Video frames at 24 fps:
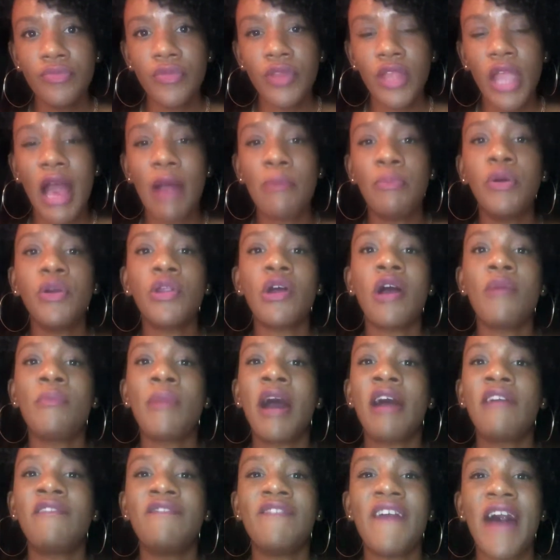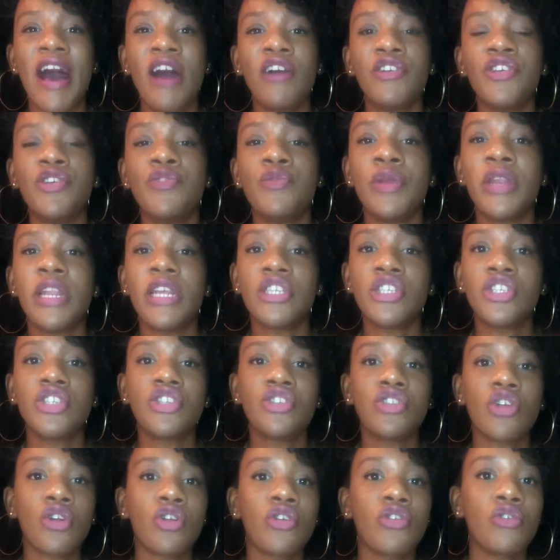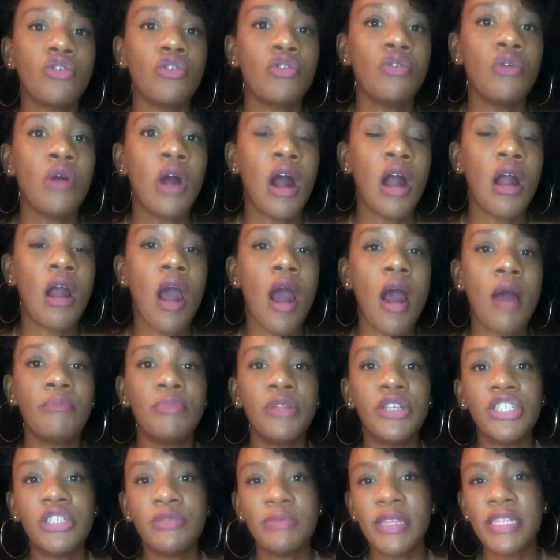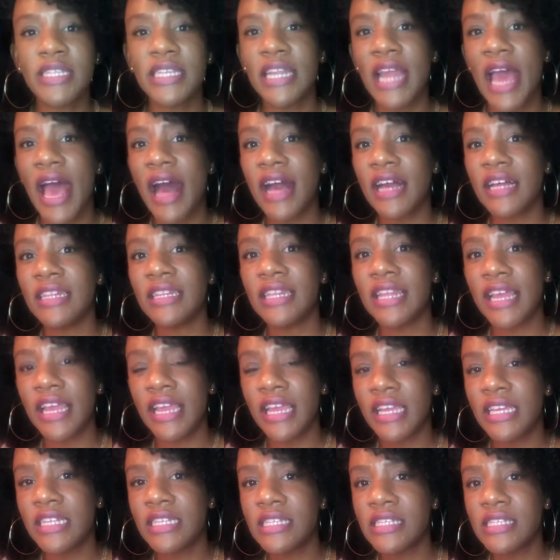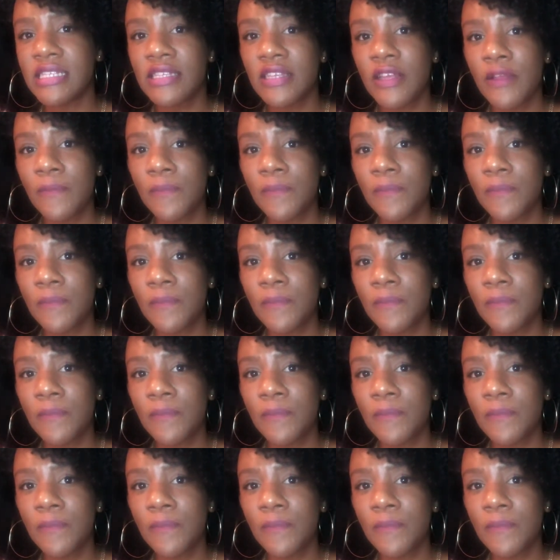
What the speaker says: I put all my value in external accomplishments and accolades.